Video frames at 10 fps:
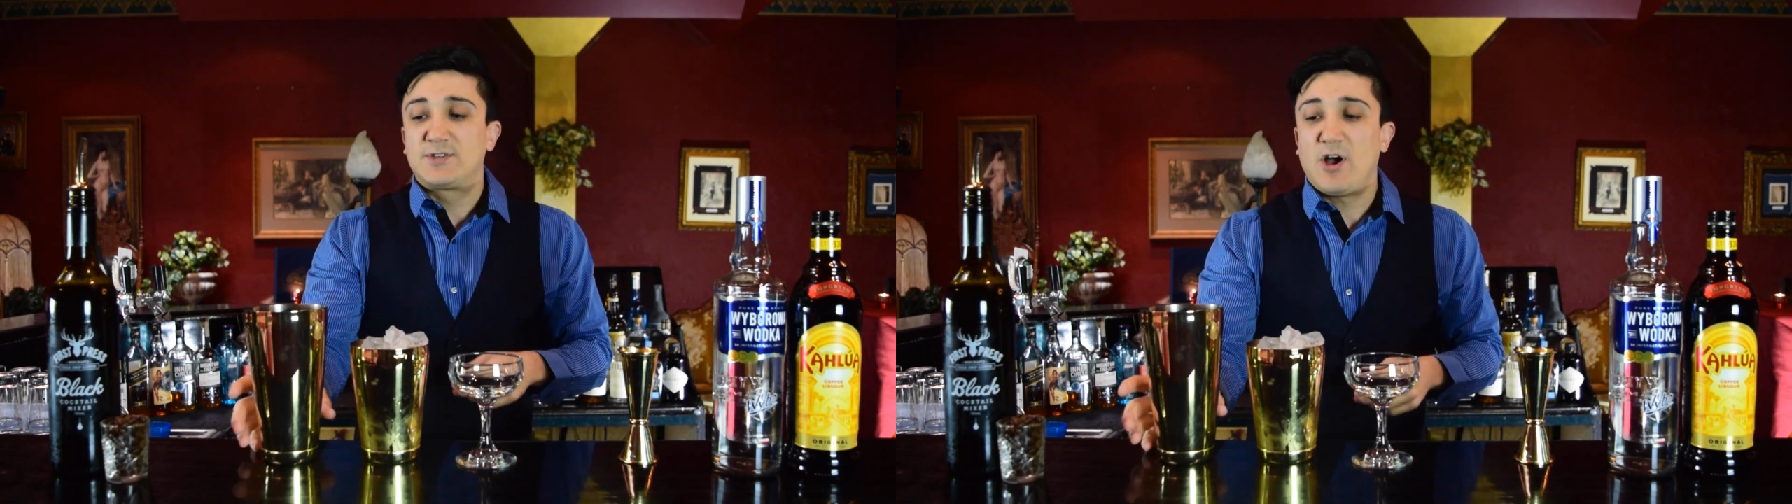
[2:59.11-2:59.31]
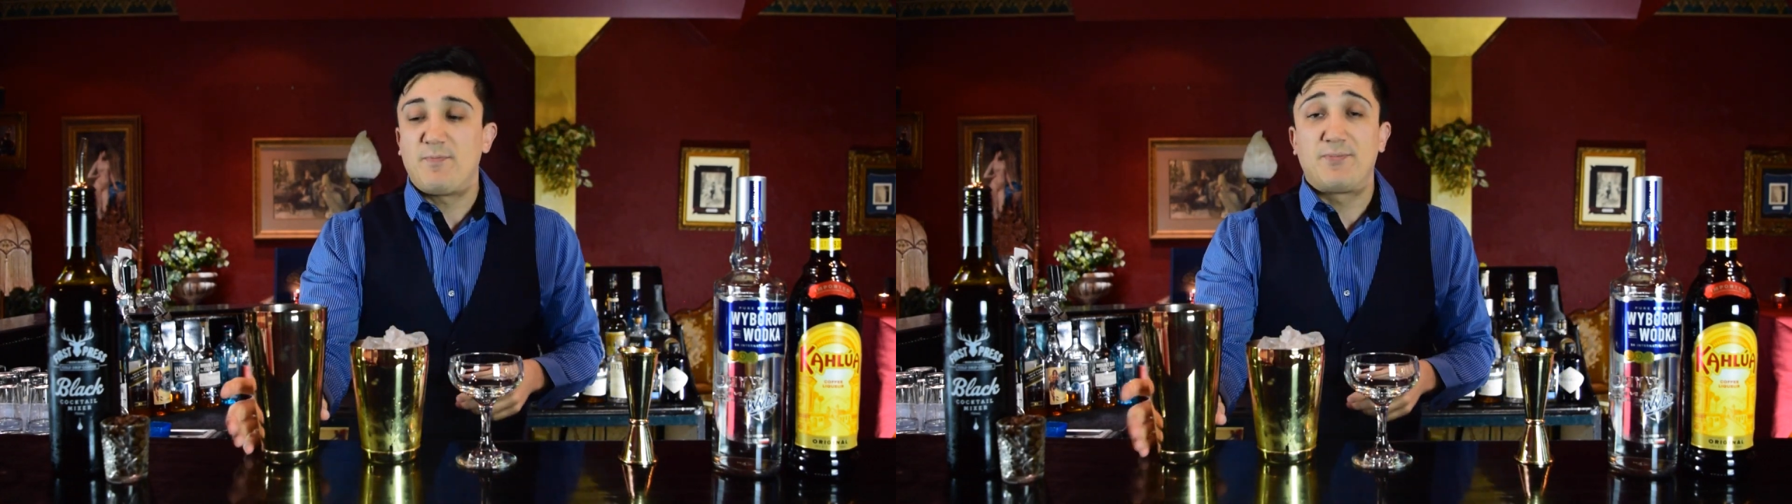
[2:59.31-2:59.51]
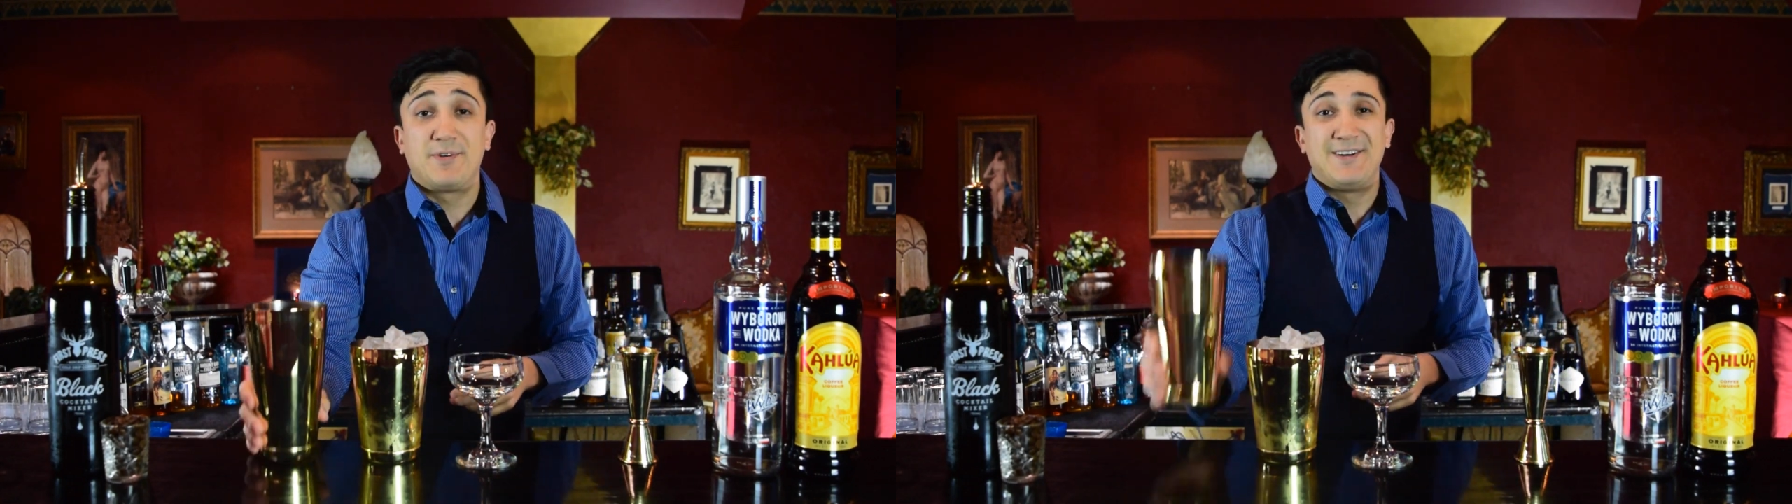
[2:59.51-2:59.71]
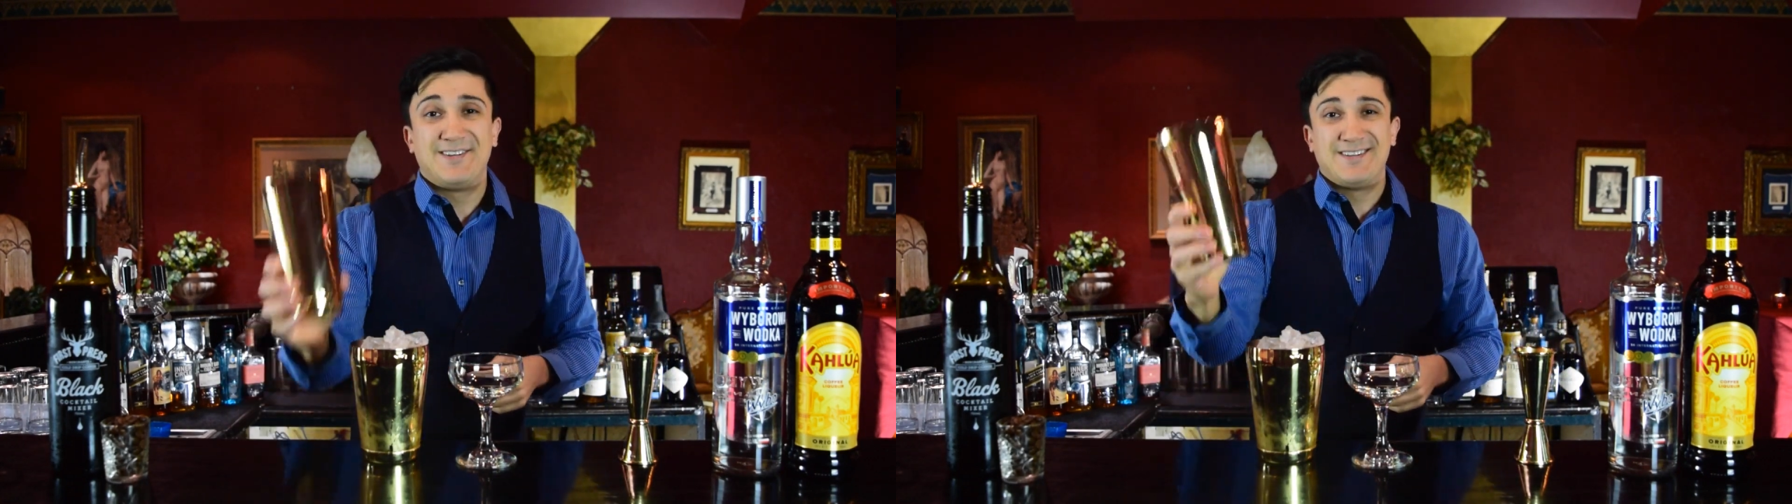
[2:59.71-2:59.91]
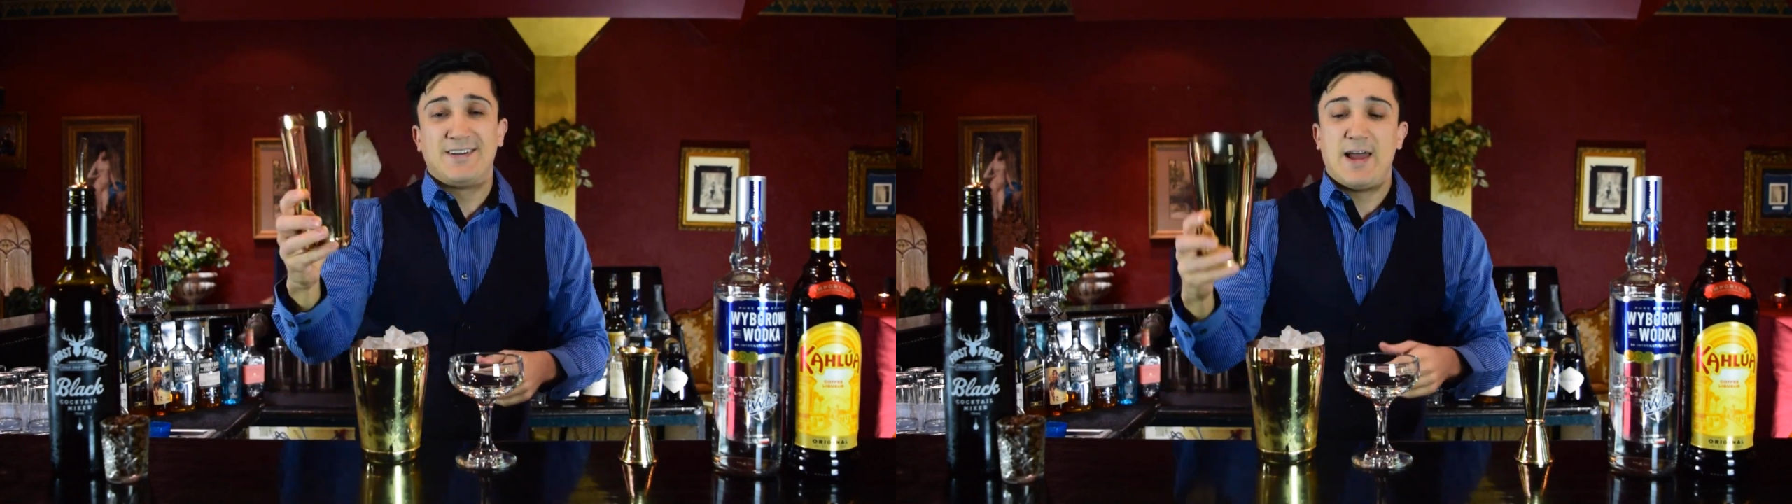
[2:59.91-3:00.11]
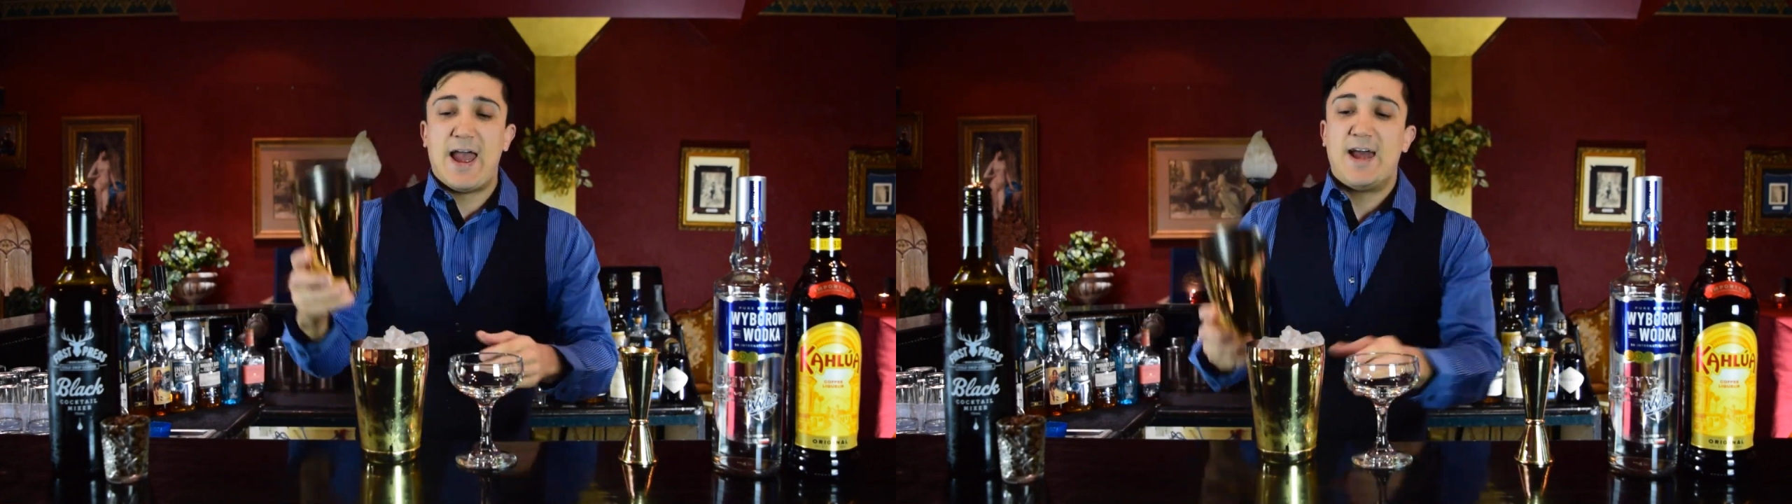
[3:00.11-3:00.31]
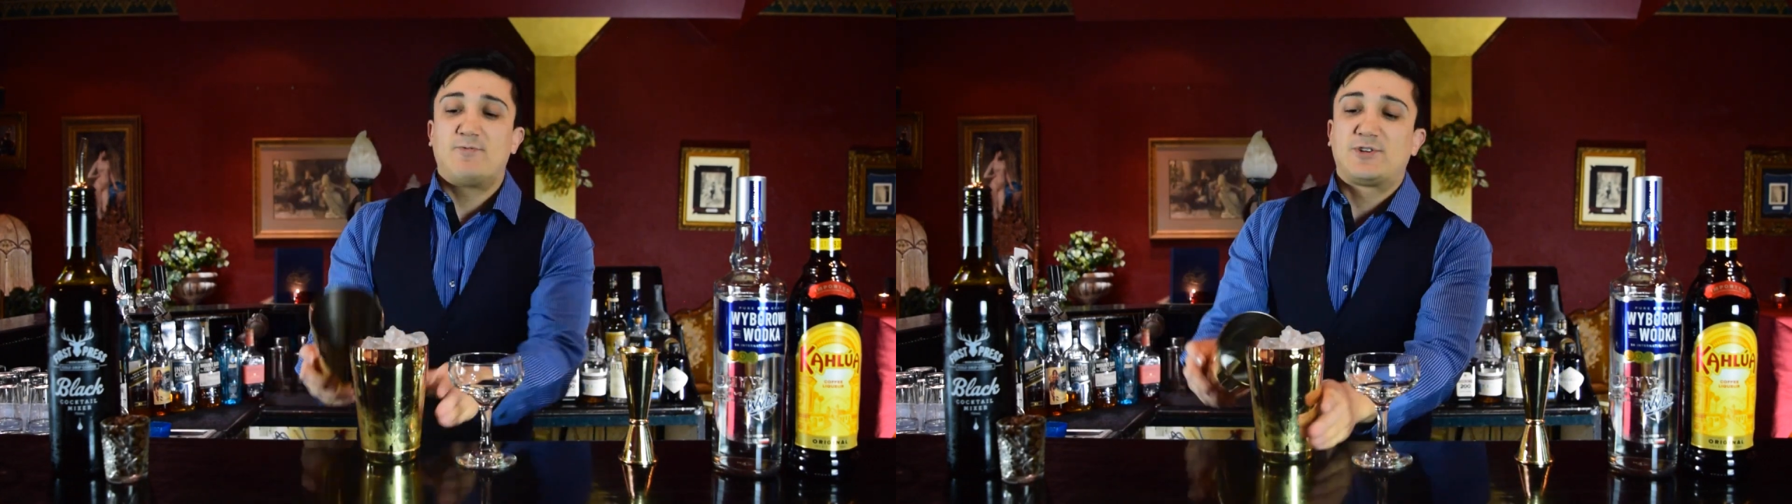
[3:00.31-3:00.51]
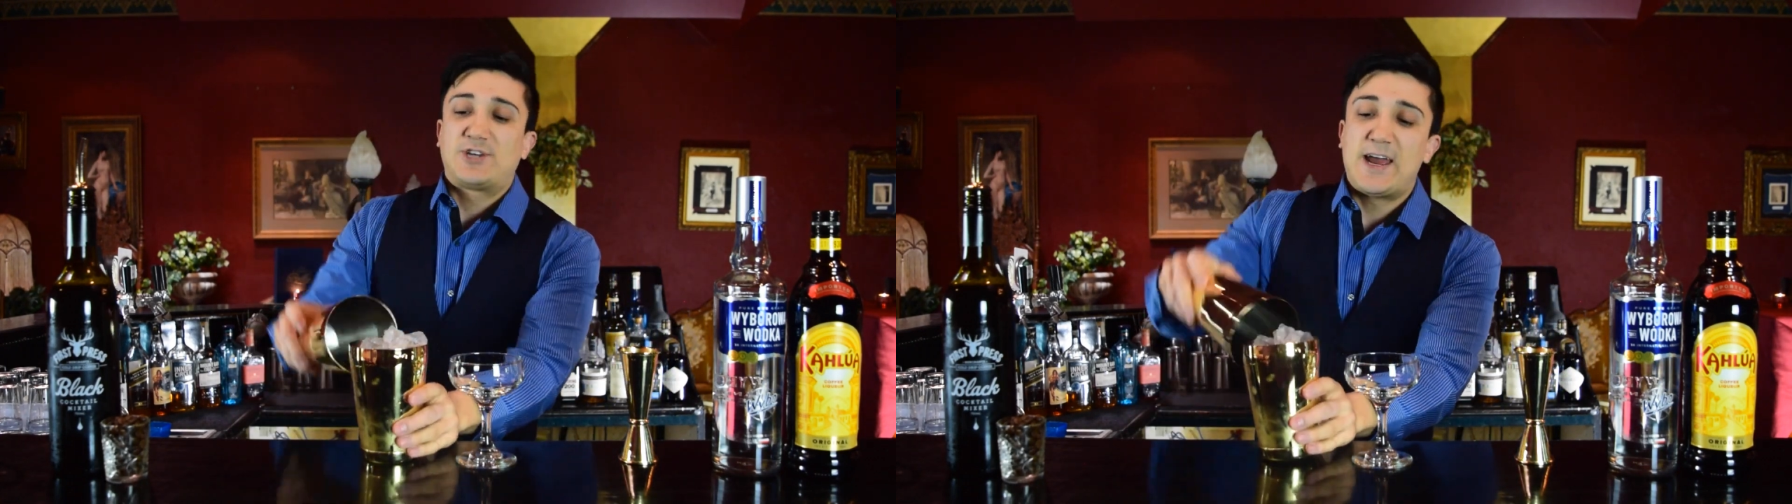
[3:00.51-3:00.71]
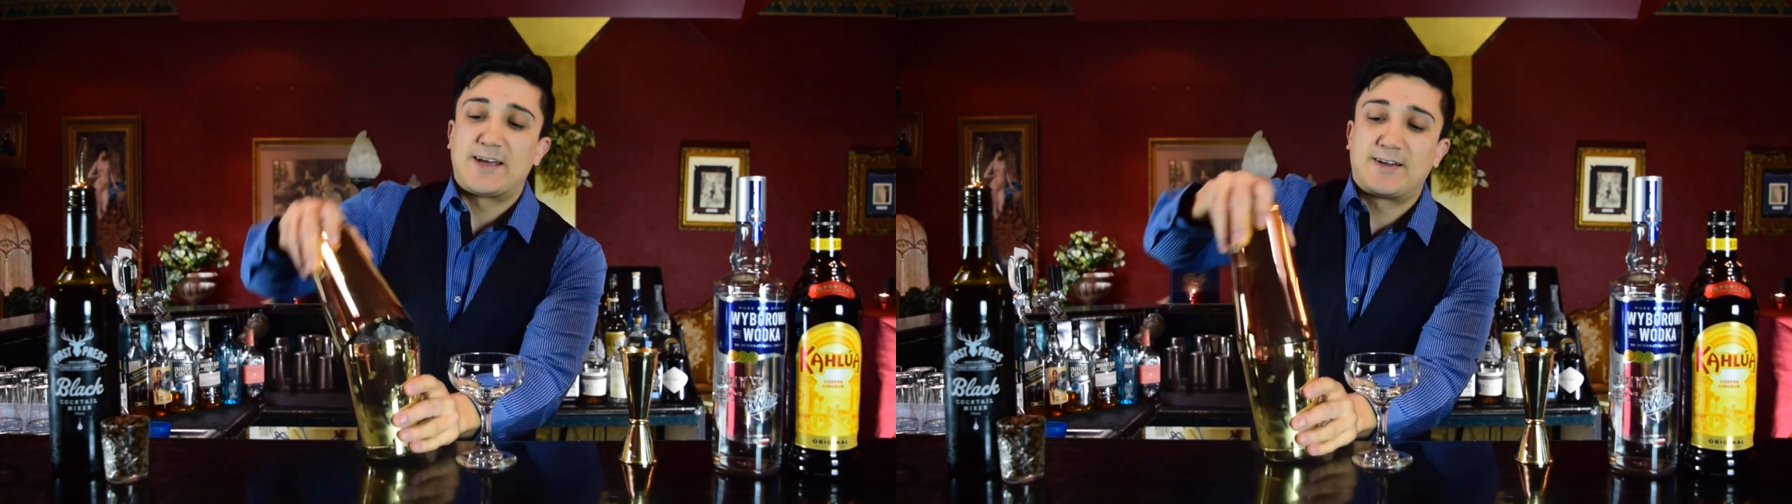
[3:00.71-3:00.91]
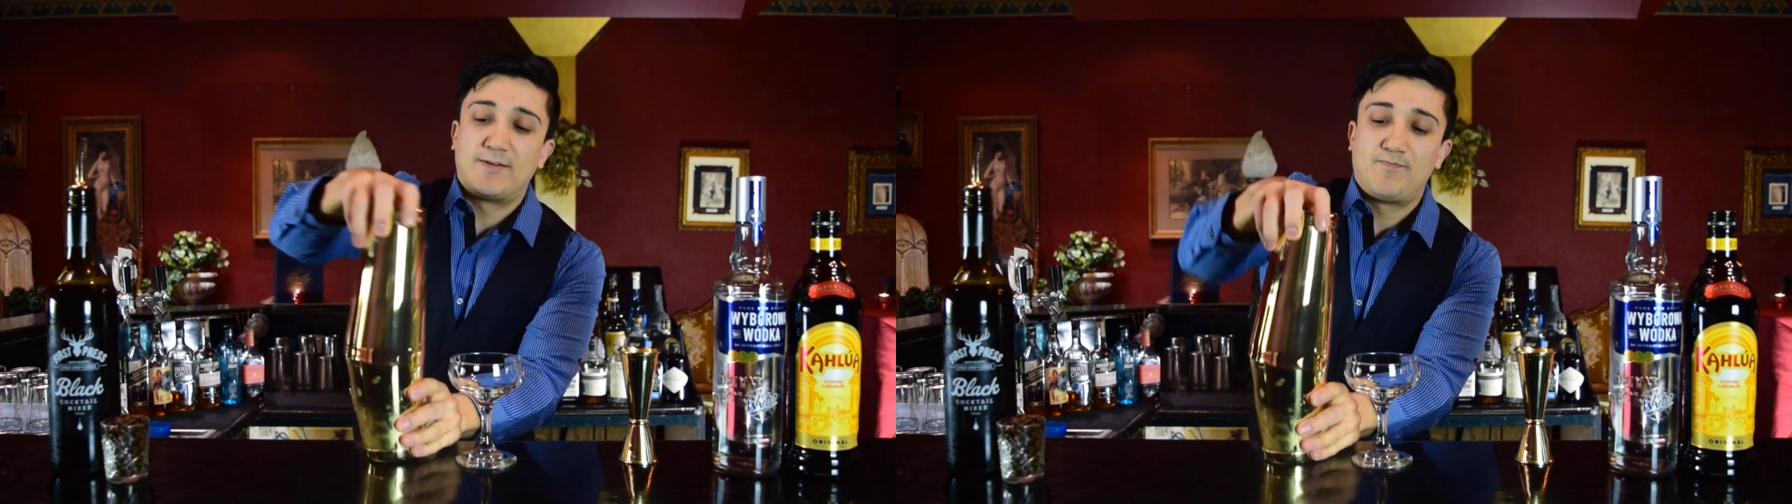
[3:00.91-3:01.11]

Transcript: top, and we'll shake.